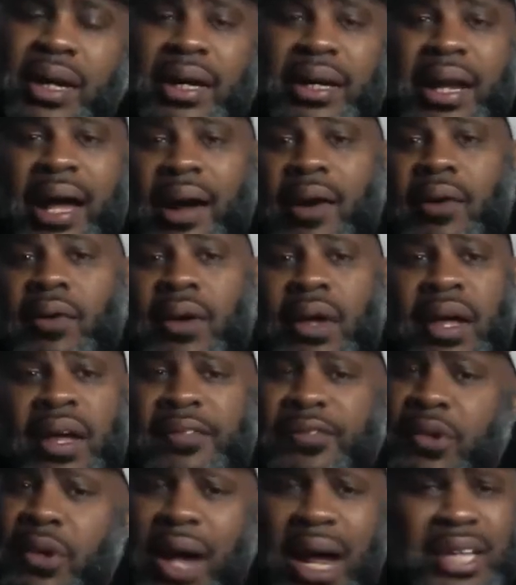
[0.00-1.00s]
Now,
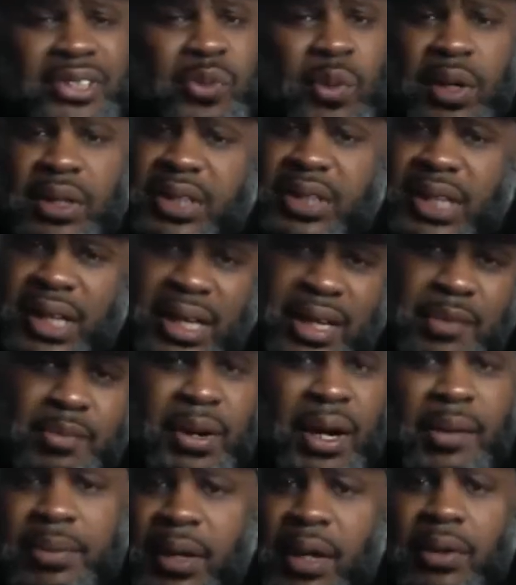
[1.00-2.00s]
if you guys want us to keep
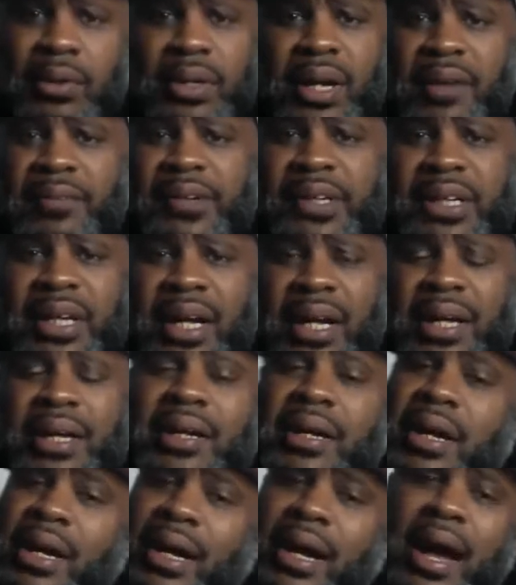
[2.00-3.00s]
uploading every day,
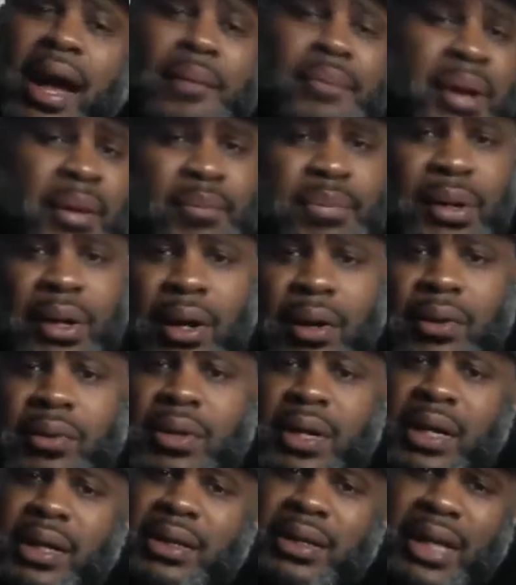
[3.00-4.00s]
comment below,
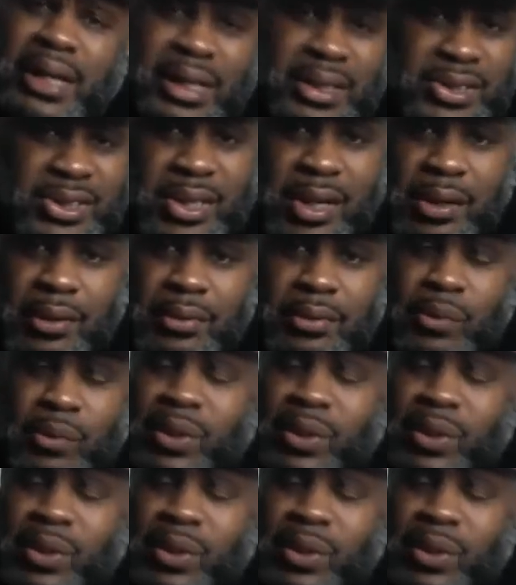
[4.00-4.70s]
let us know.